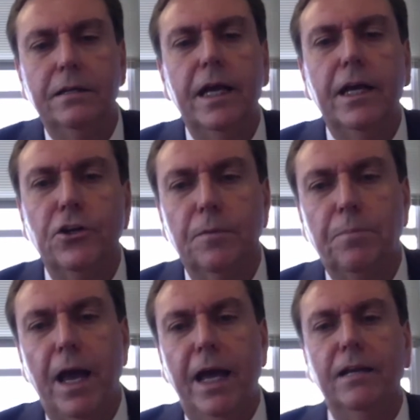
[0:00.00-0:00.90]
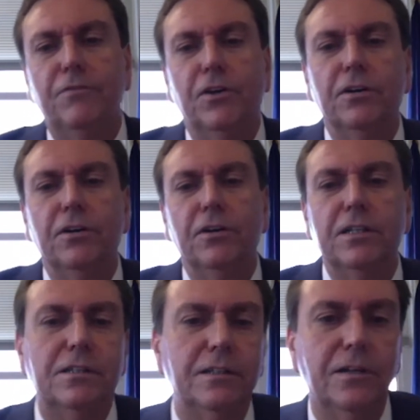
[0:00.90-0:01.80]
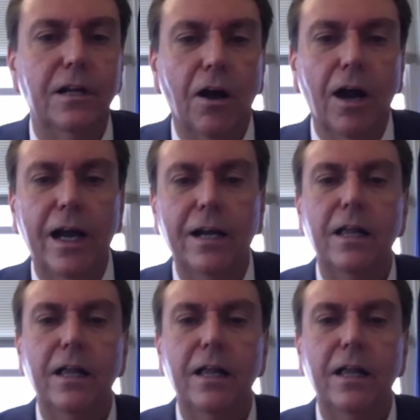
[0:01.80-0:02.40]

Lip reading: Nick, you're a pain if you're listening, all right?